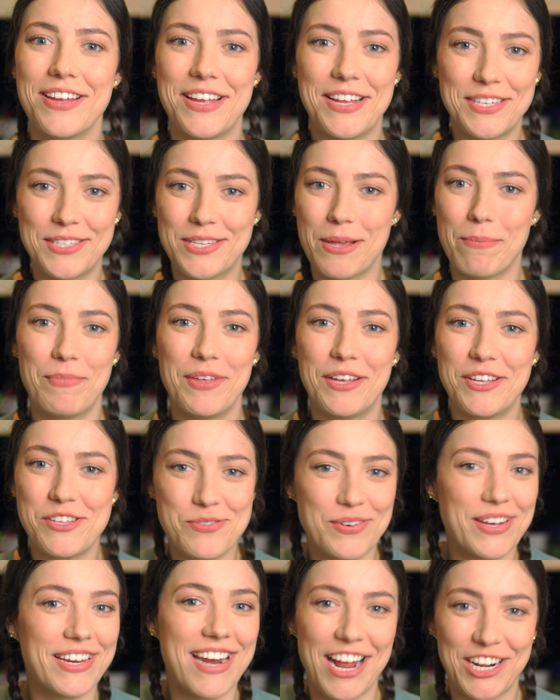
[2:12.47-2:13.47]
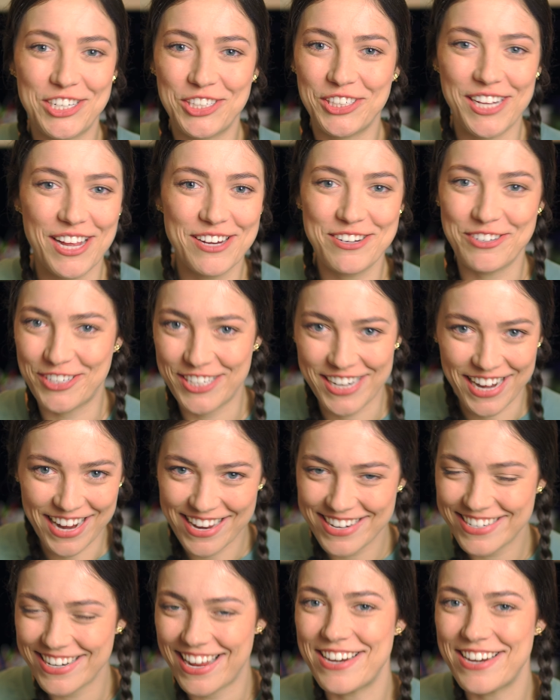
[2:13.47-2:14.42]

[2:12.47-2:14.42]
is something you can actually understand,